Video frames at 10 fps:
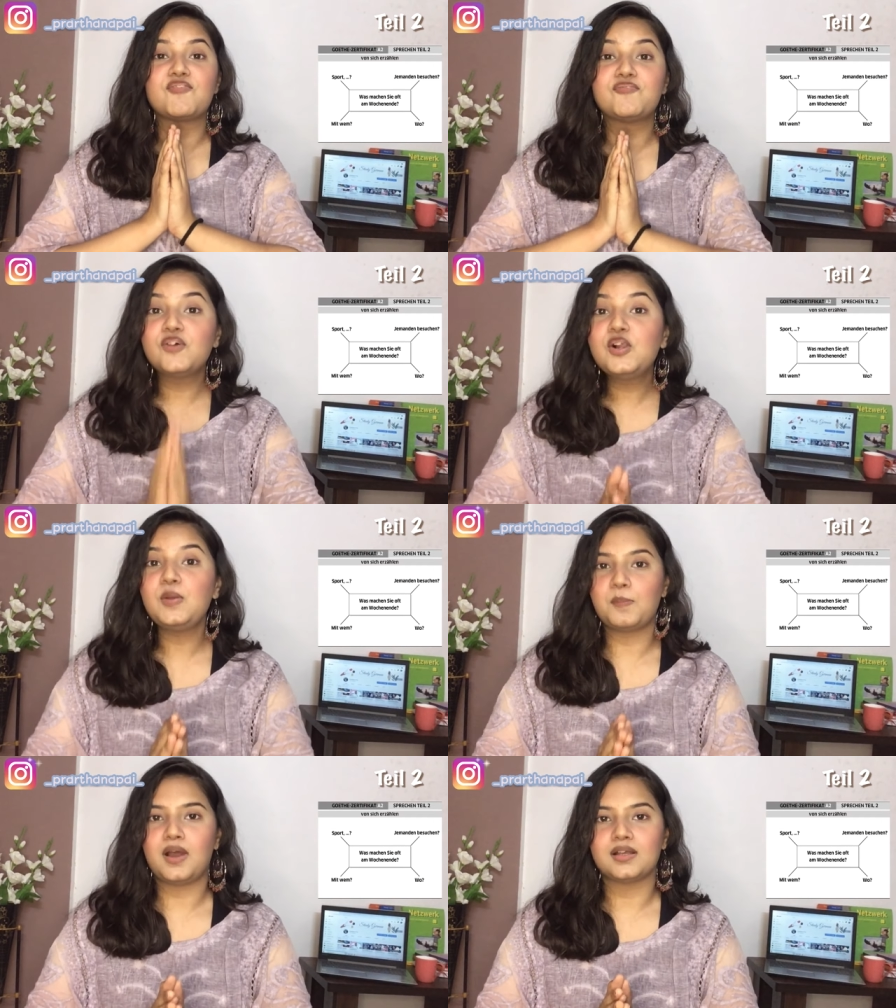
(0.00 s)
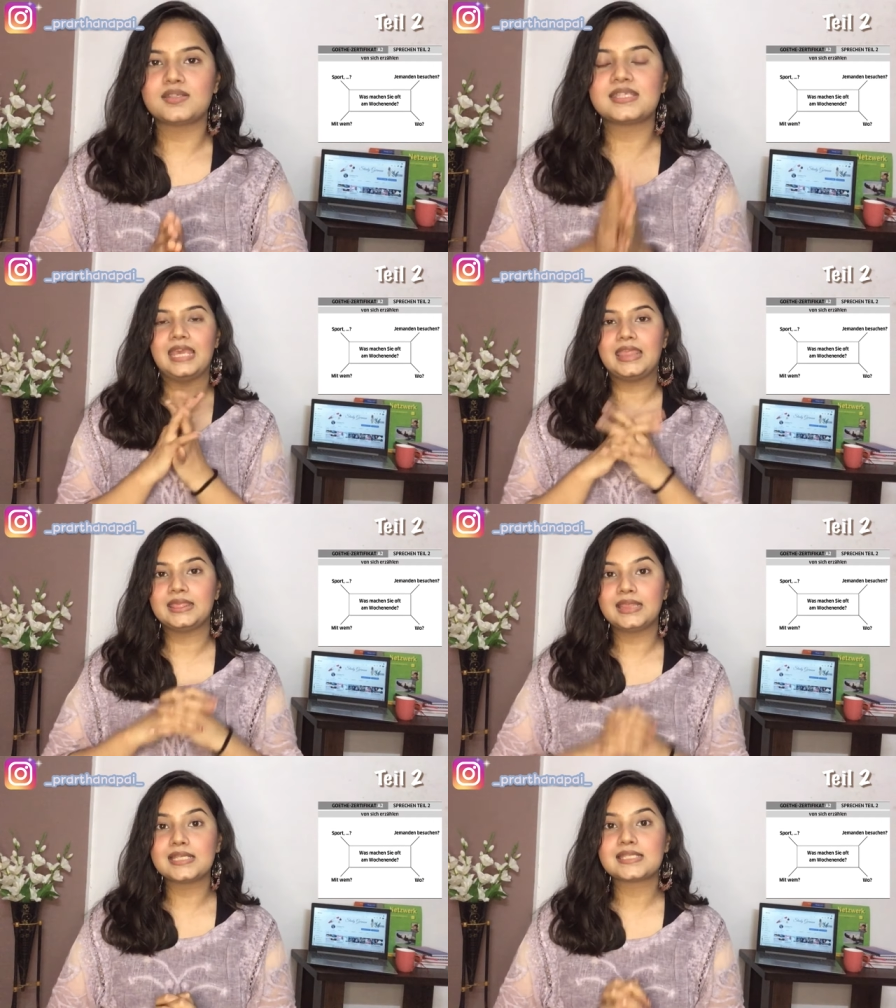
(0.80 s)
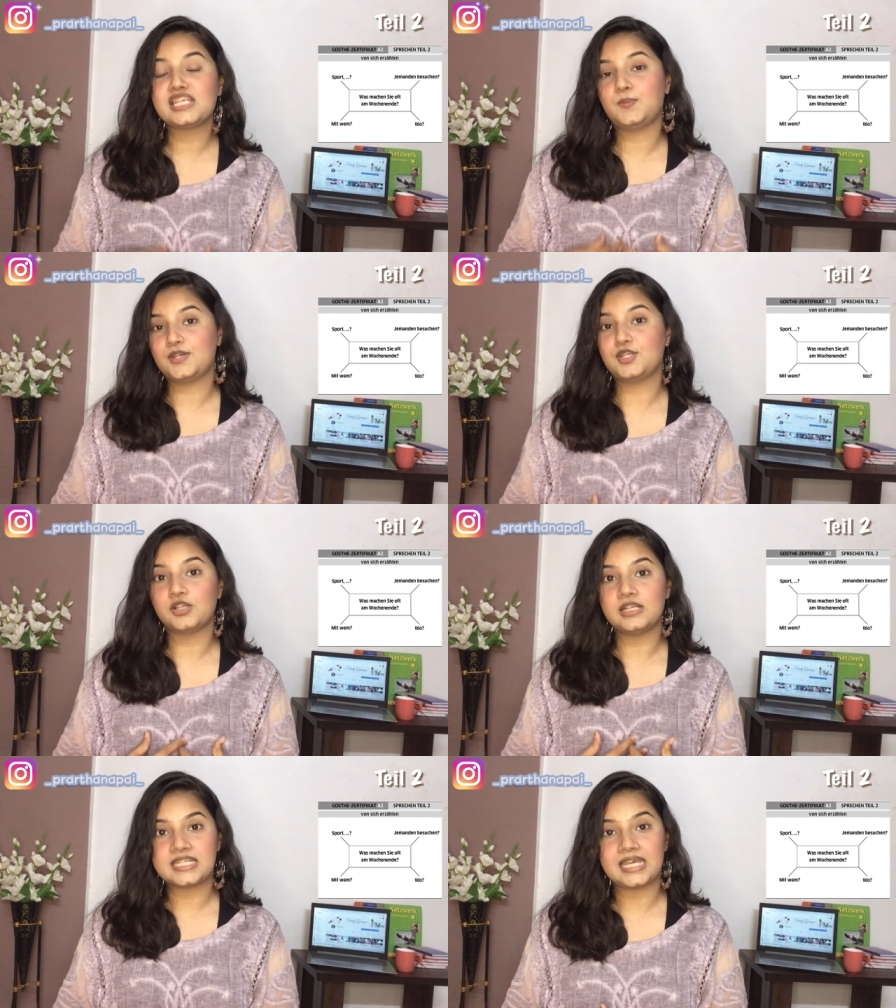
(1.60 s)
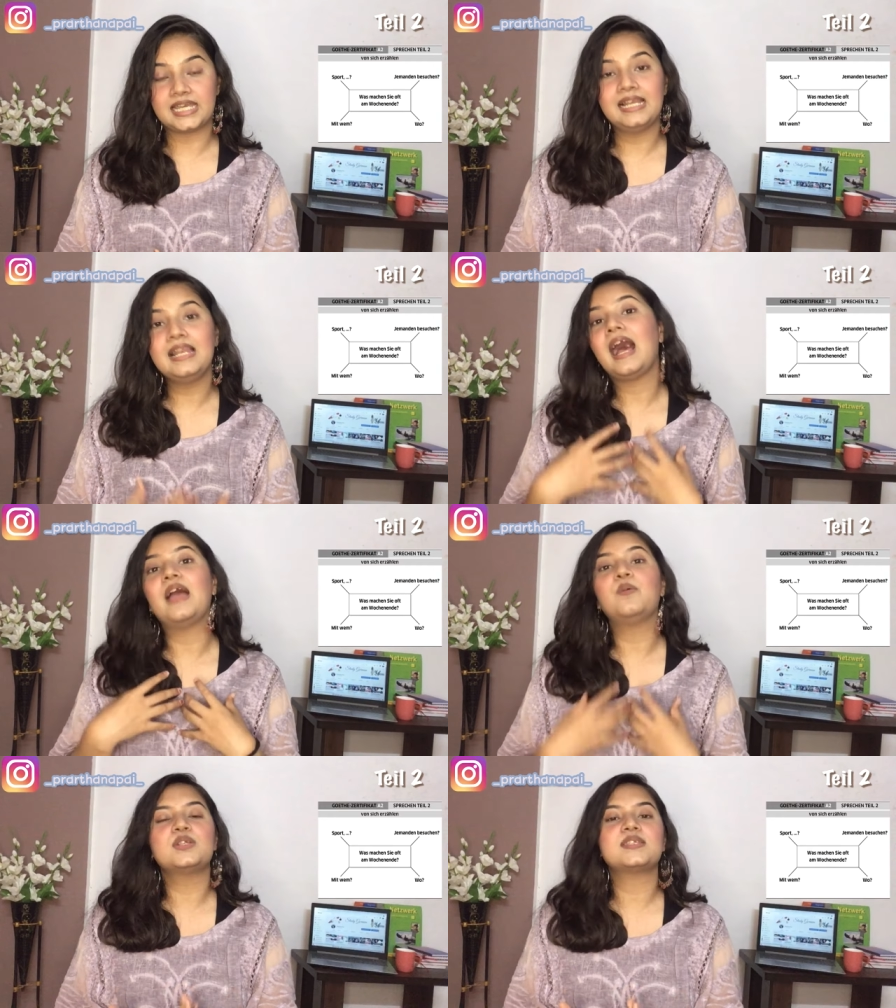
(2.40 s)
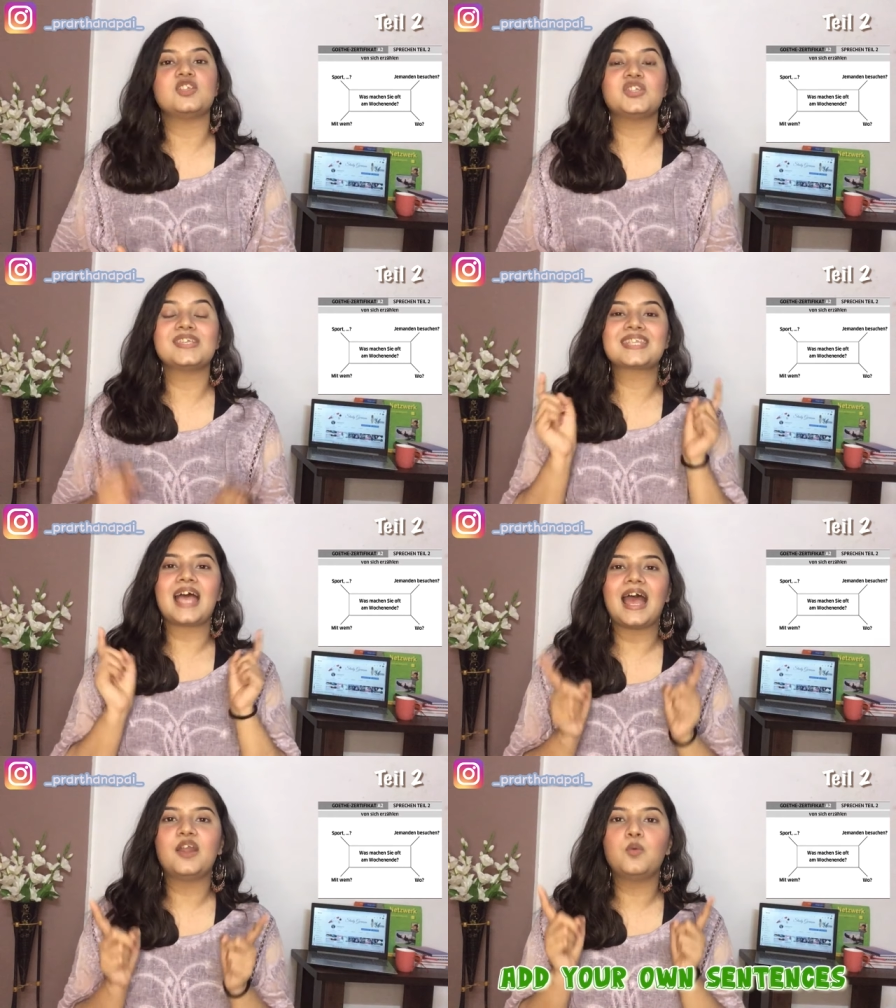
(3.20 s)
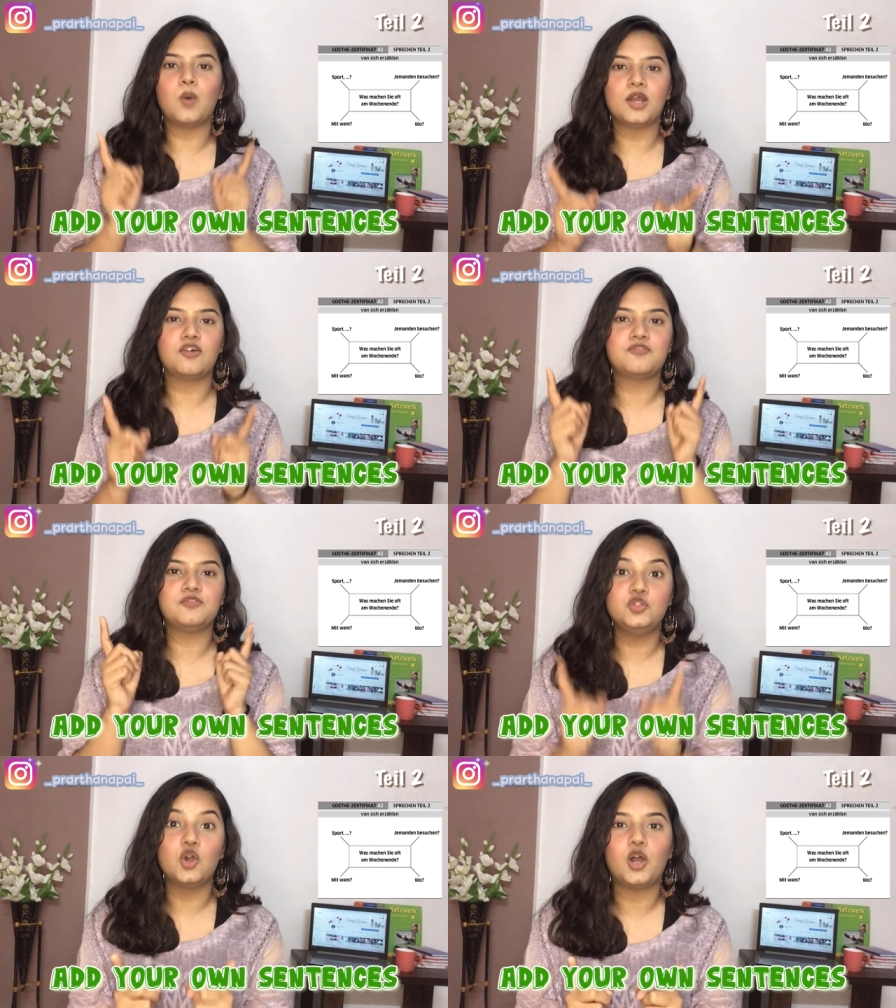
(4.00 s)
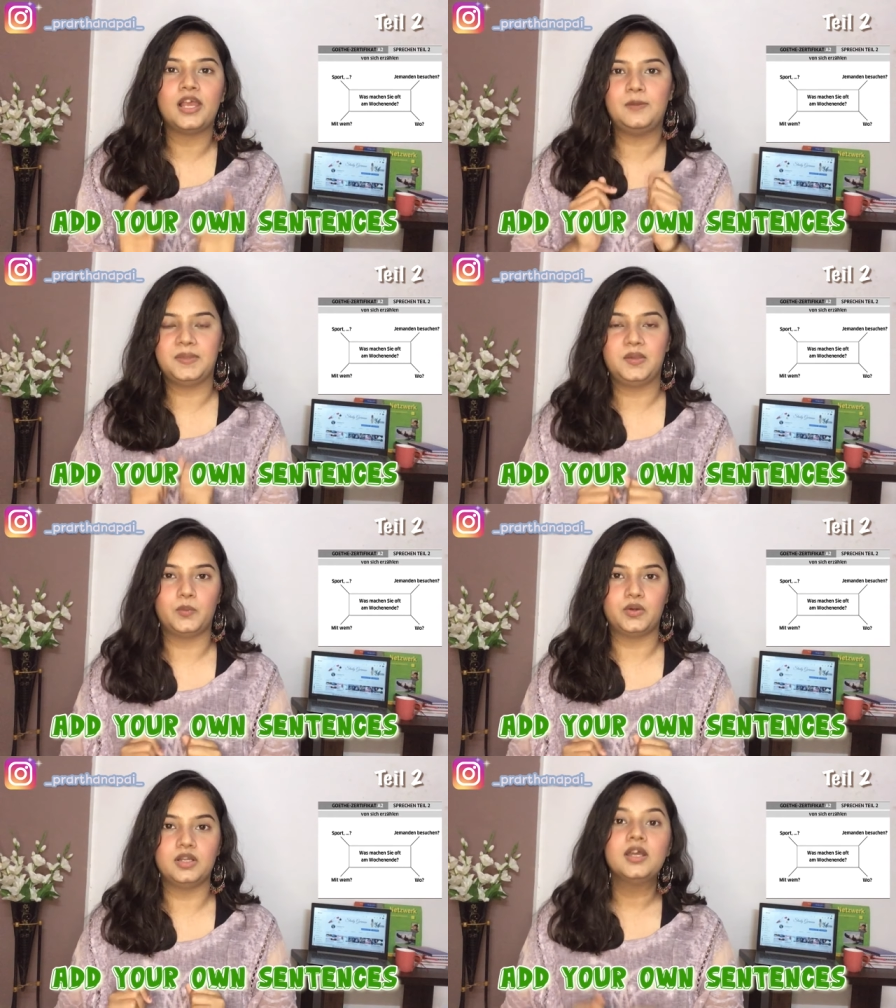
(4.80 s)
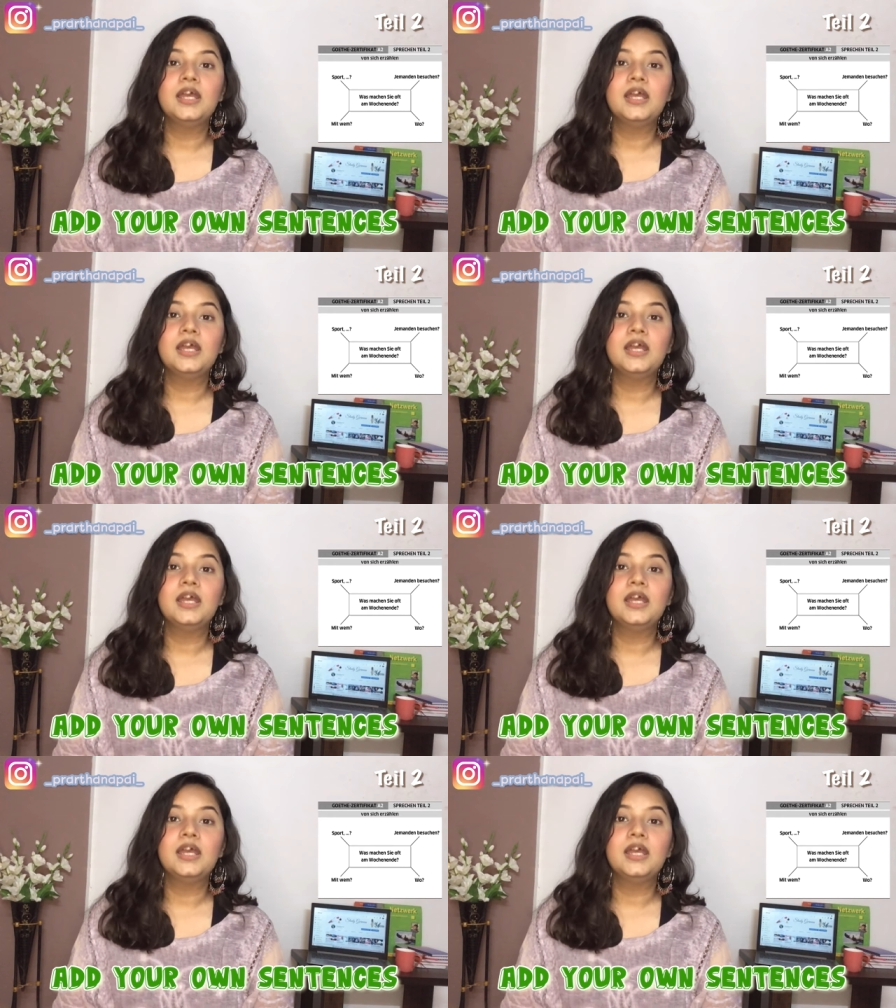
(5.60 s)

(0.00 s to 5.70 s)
full marks in this particular Teil, I would suggest add one of your helping word.